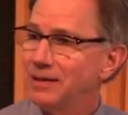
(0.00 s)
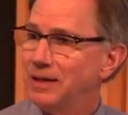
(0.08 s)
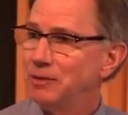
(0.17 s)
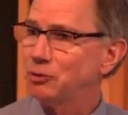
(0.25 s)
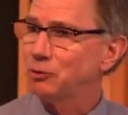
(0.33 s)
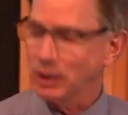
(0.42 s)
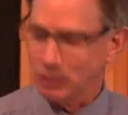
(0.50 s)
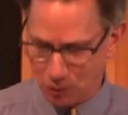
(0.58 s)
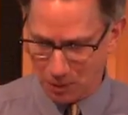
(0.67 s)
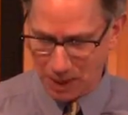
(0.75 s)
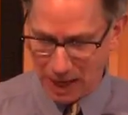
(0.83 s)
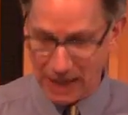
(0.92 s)
He was quick to
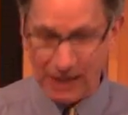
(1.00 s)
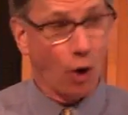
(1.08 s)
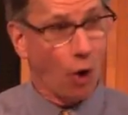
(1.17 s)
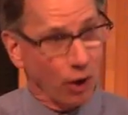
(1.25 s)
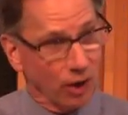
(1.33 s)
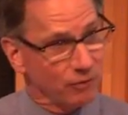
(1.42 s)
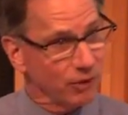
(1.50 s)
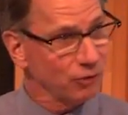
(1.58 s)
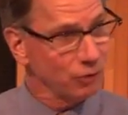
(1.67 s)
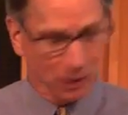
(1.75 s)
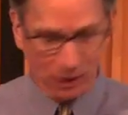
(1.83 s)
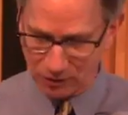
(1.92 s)
remind all of us
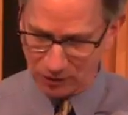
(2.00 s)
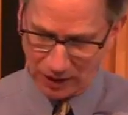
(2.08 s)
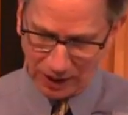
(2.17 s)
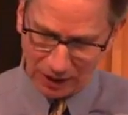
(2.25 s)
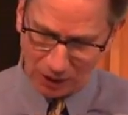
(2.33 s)
who were listening,